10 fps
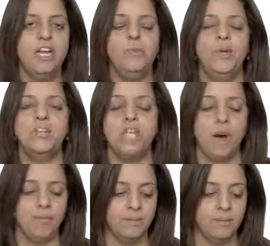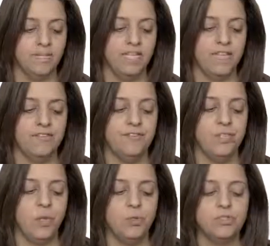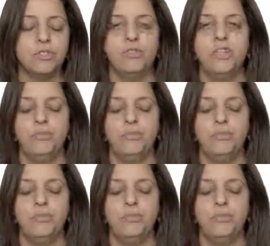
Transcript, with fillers: in which an optimal leaf node could